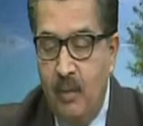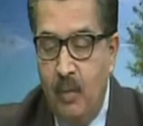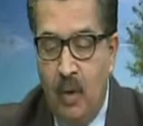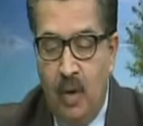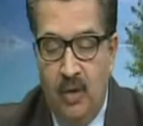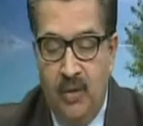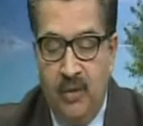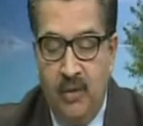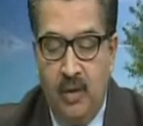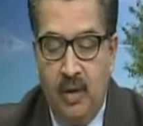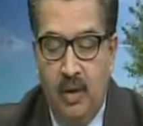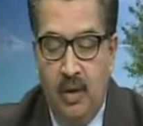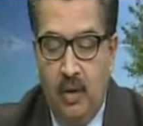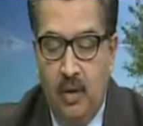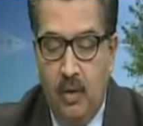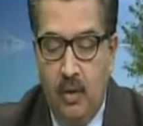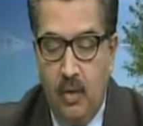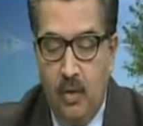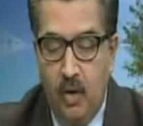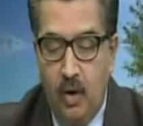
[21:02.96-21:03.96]
boys
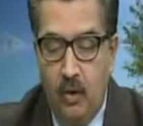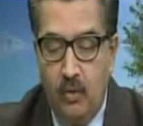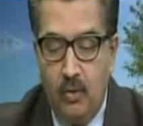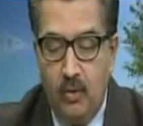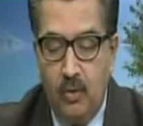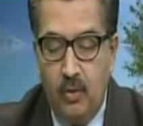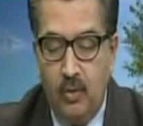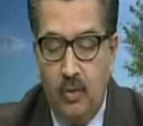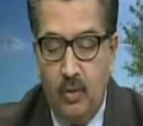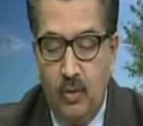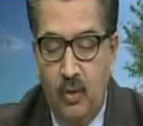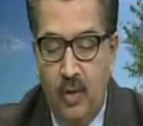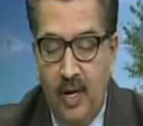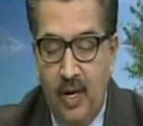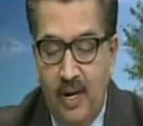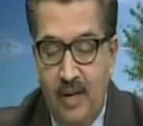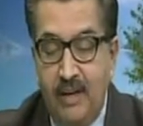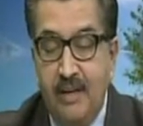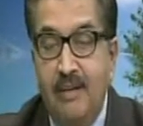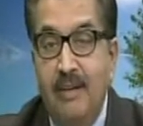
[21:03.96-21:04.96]
not to
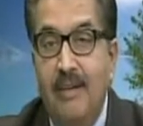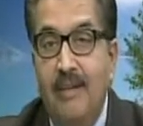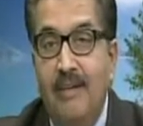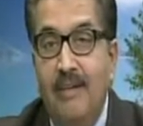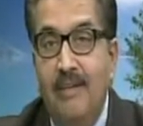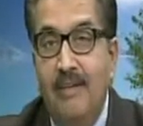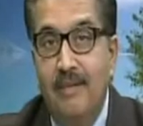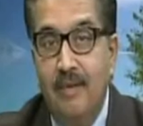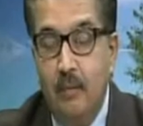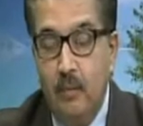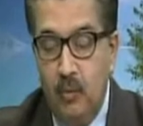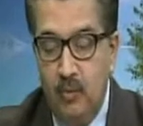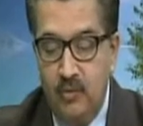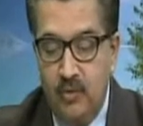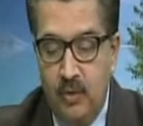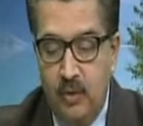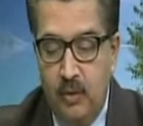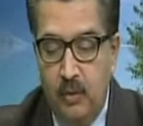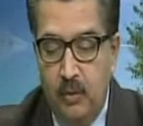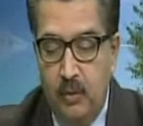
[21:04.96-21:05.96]
hit the
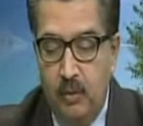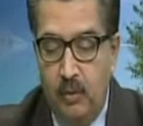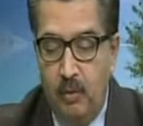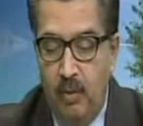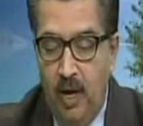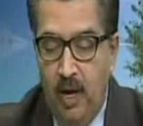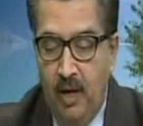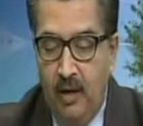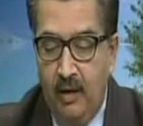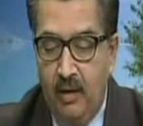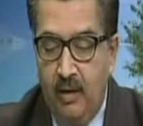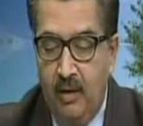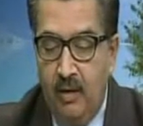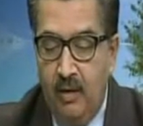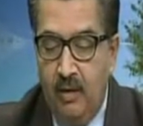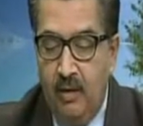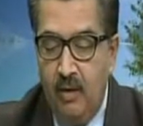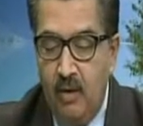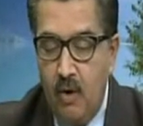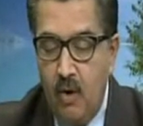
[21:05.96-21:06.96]
Muslims back,
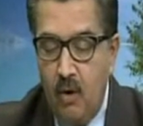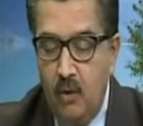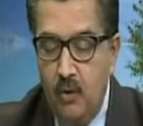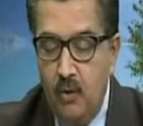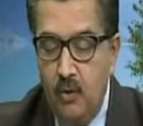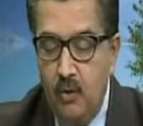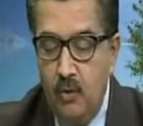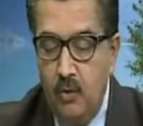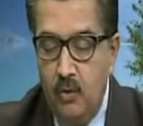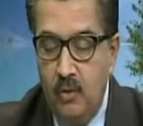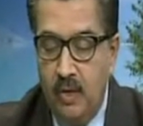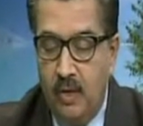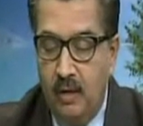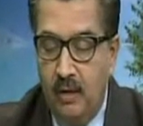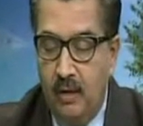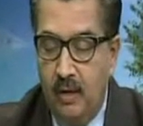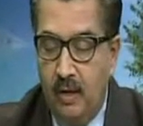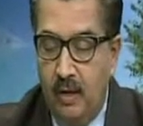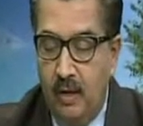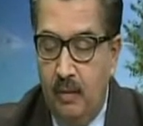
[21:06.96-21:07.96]
not to use
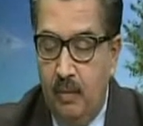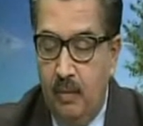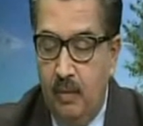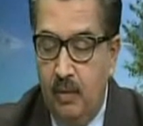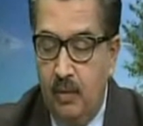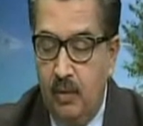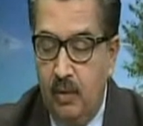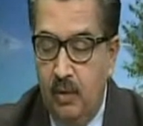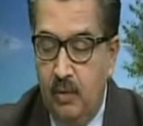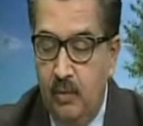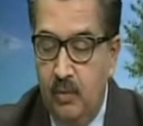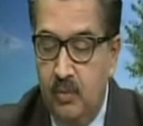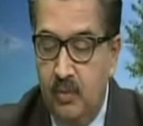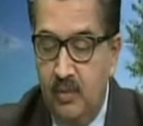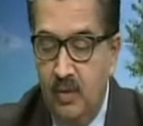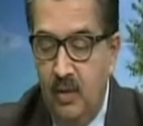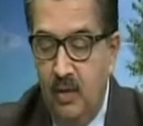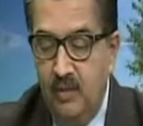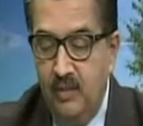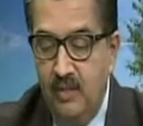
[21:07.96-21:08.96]
anti-Muslim
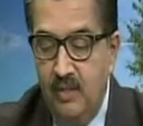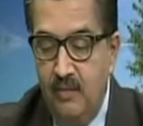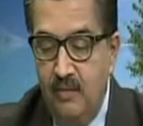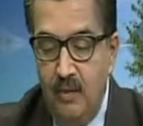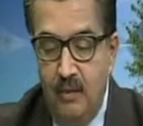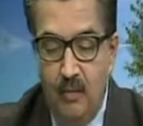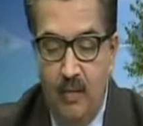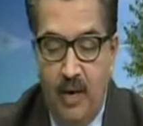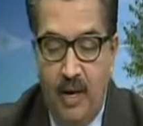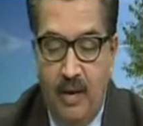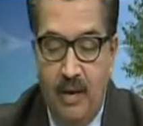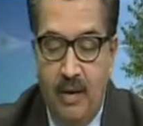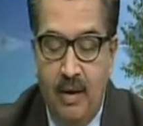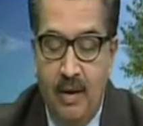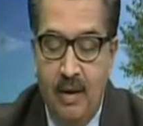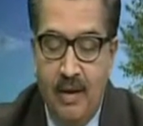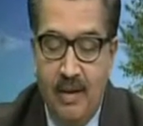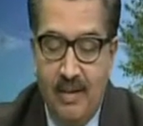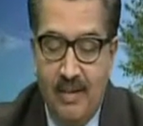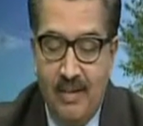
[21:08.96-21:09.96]
slurs even when
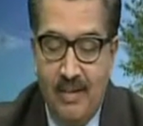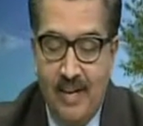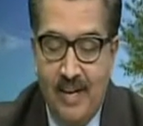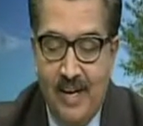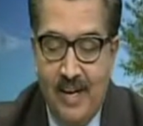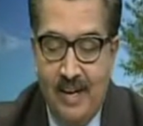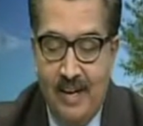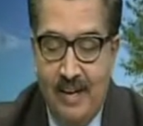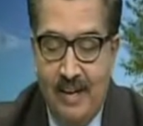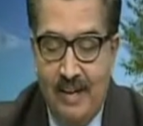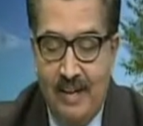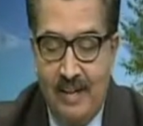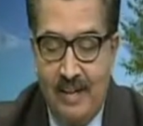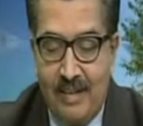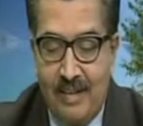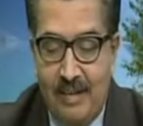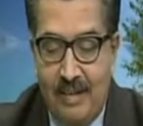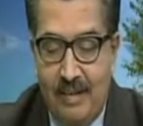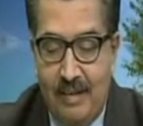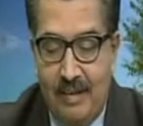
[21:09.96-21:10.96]
they
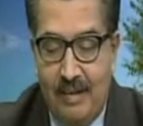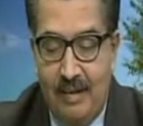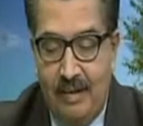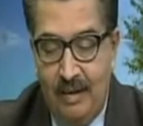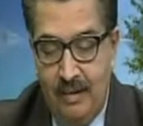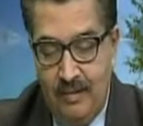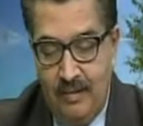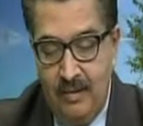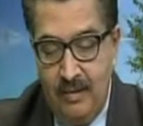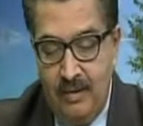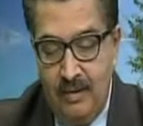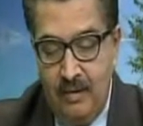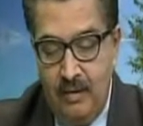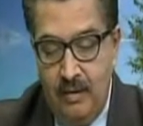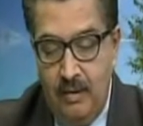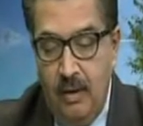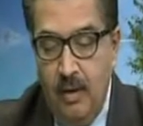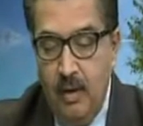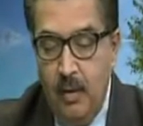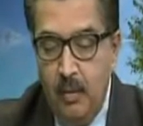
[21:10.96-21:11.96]
insult us.
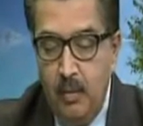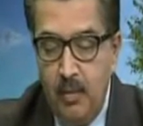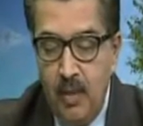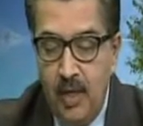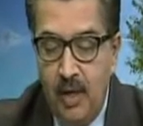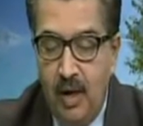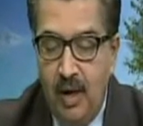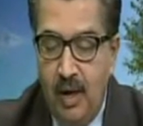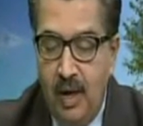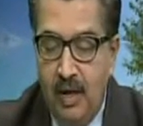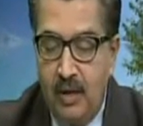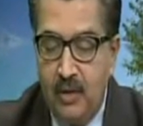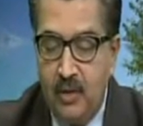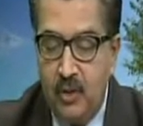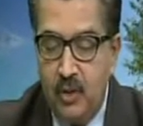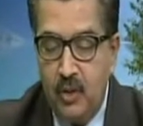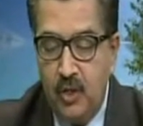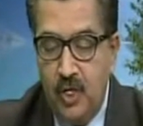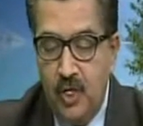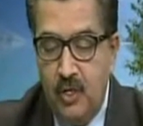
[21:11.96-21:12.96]
Be like
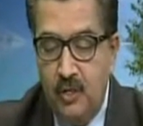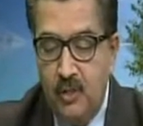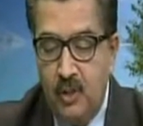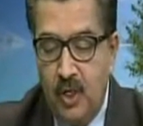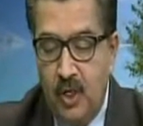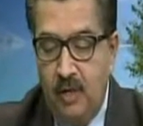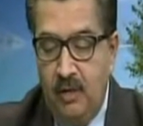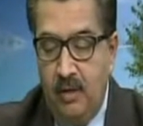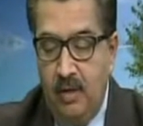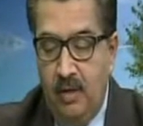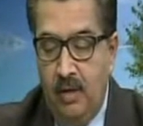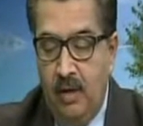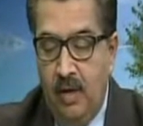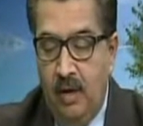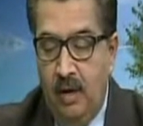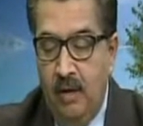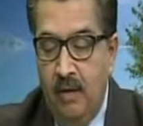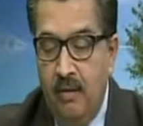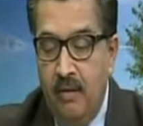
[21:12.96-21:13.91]
Sri Chaitanya.